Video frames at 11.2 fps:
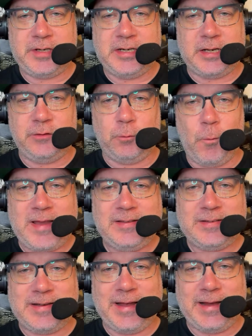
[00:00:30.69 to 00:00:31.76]
It is
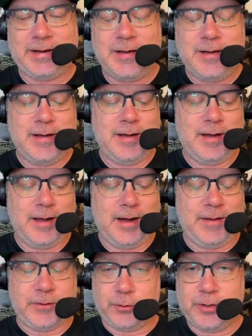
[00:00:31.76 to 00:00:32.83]
Wednesday,
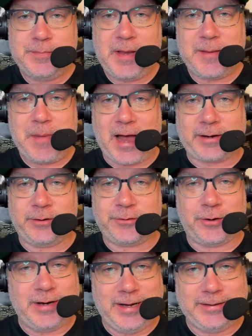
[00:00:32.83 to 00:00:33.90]
and the Green Bay Packers
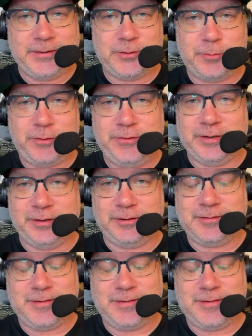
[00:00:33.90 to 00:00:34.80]
are headed to Brazil.